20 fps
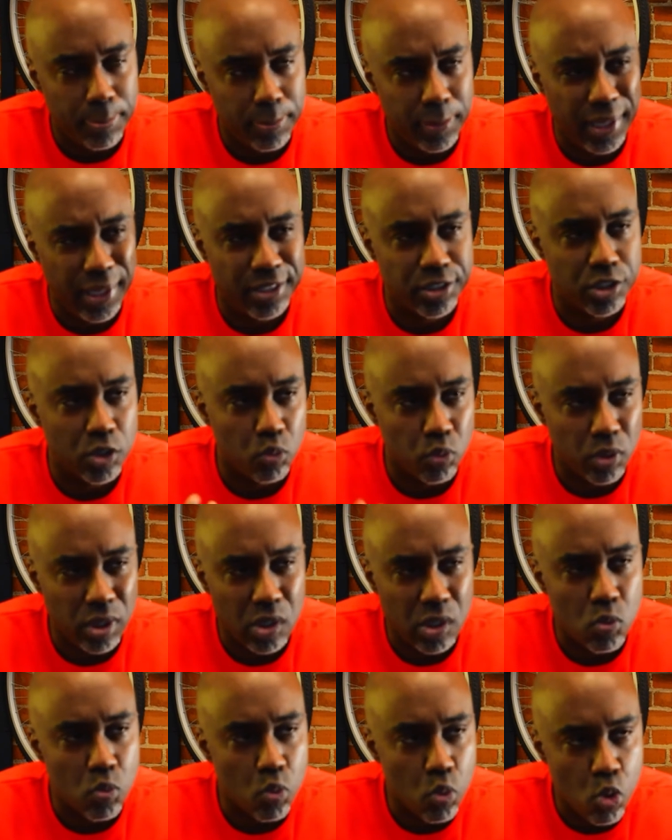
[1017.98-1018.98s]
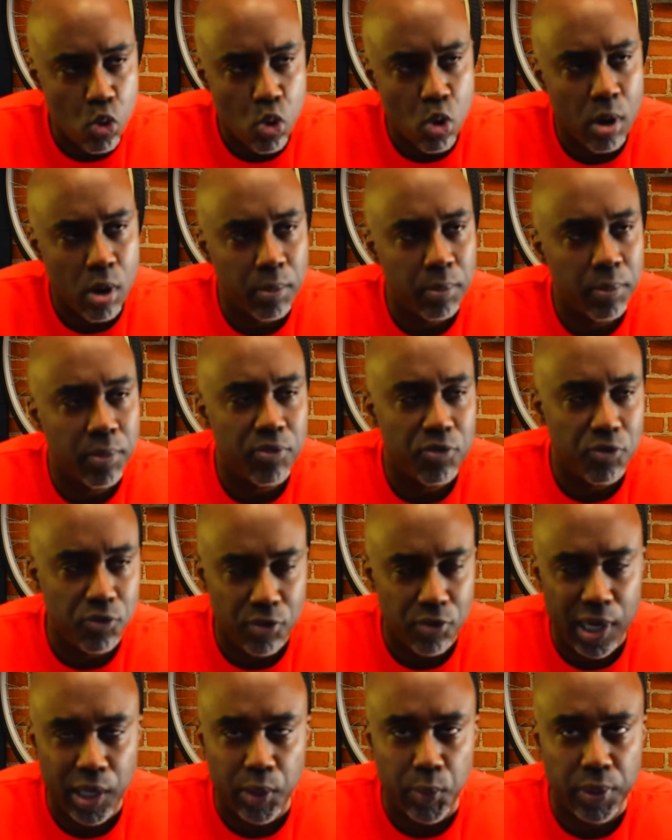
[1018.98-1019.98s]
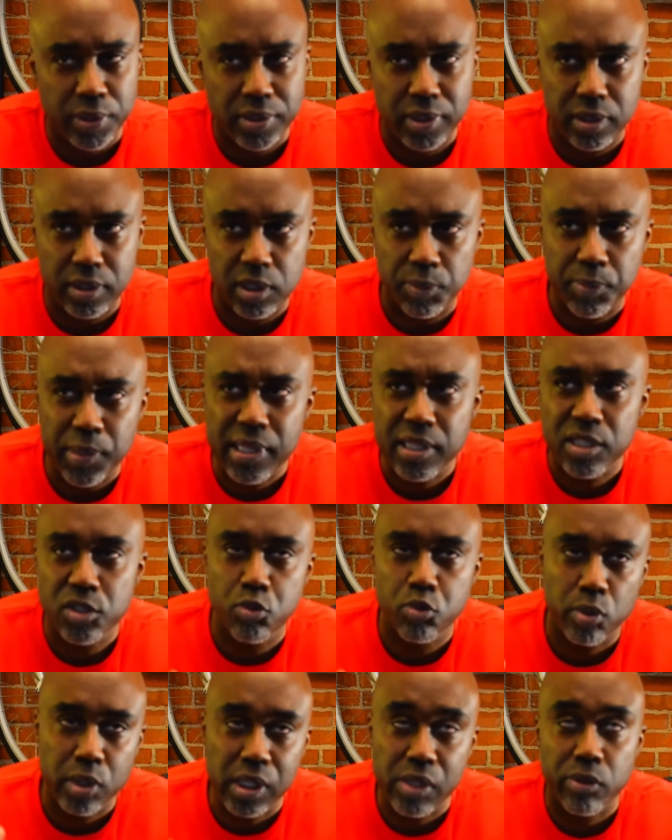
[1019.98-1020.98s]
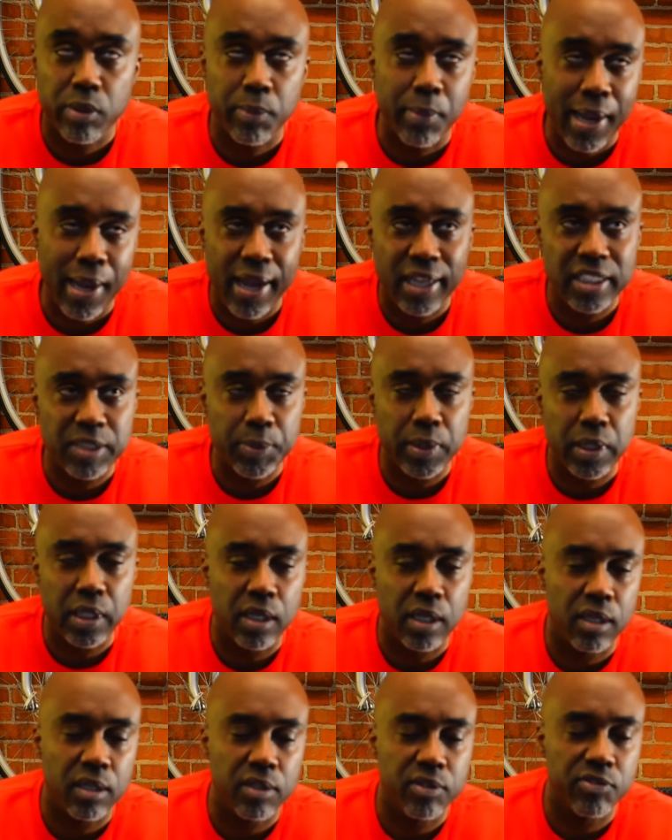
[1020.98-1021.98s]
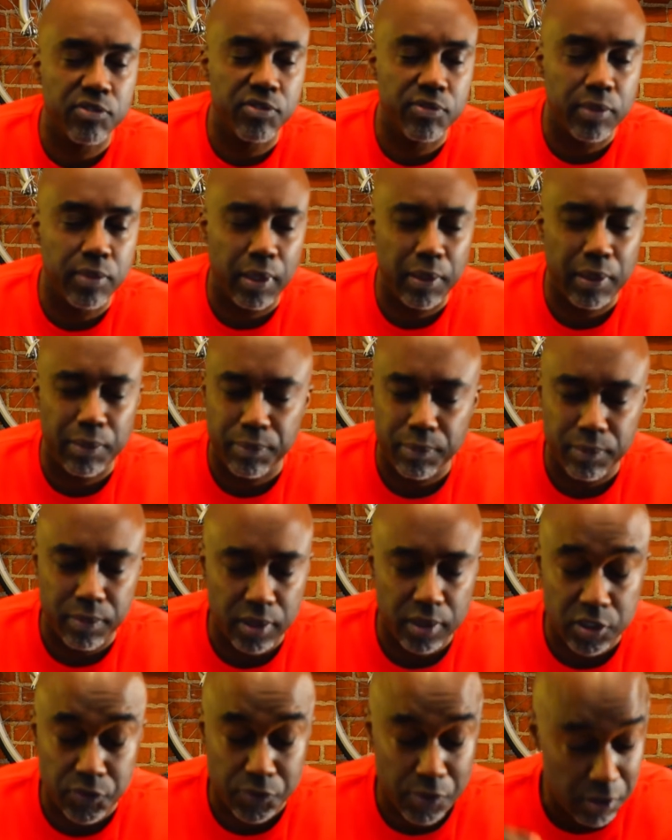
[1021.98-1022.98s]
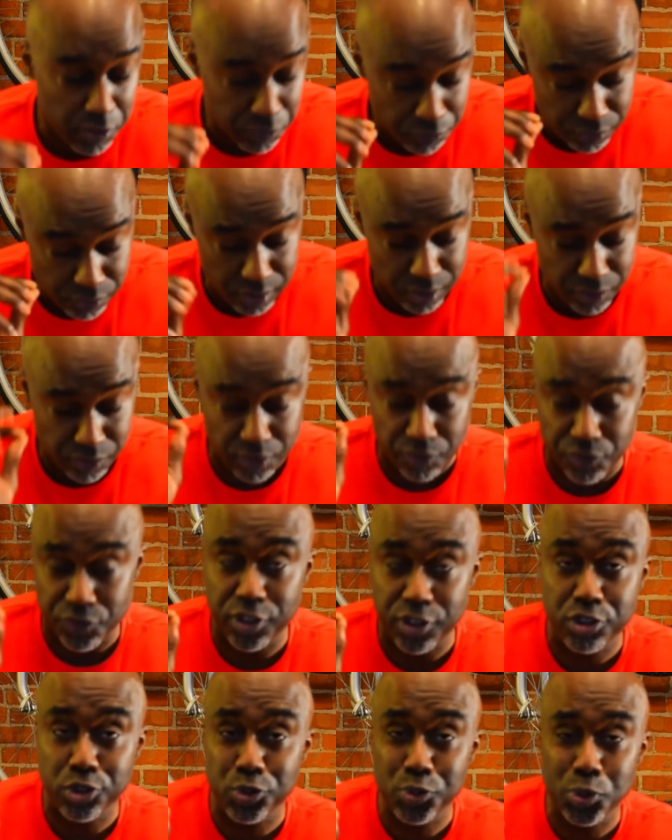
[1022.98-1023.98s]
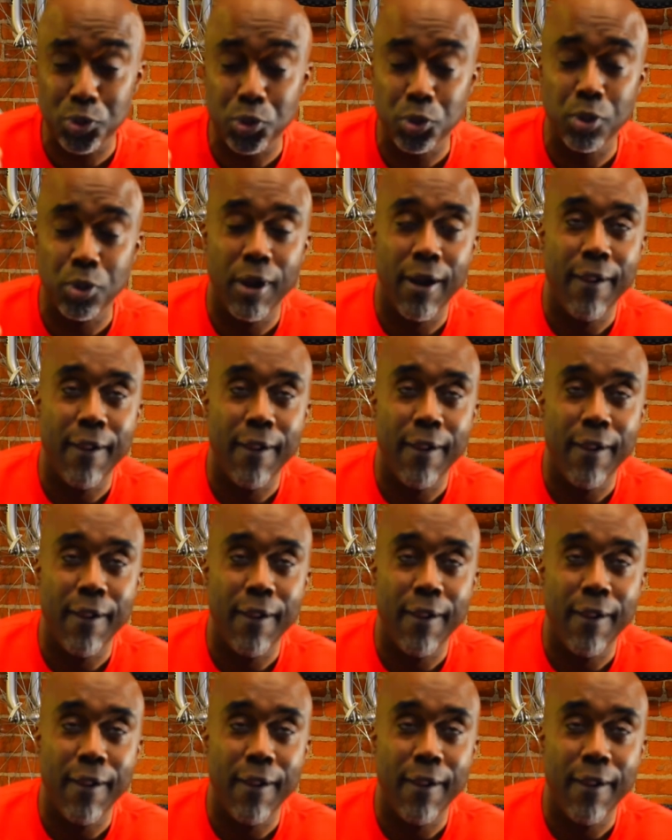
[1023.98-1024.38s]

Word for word: it's a really warm fragrance. It, to me, this really reminds me of, uh, as far as the visual